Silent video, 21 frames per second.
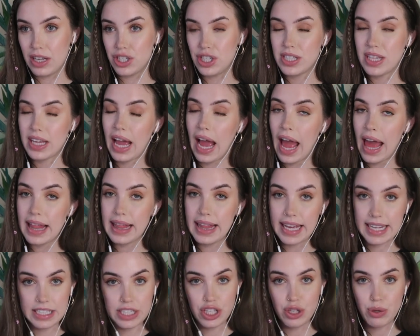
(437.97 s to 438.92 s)
And she's like, I
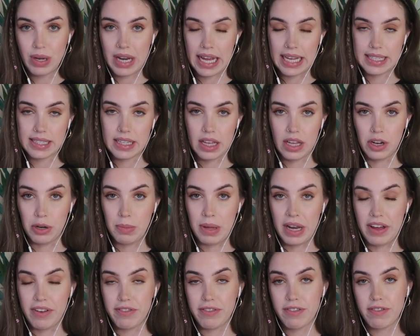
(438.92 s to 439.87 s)
like to do a nice
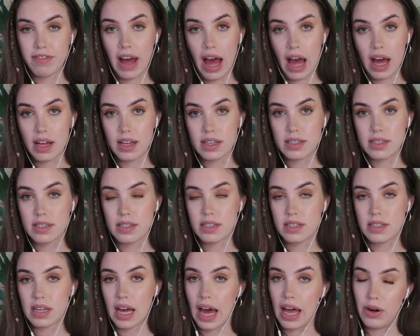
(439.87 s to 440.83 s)
intermittent fast.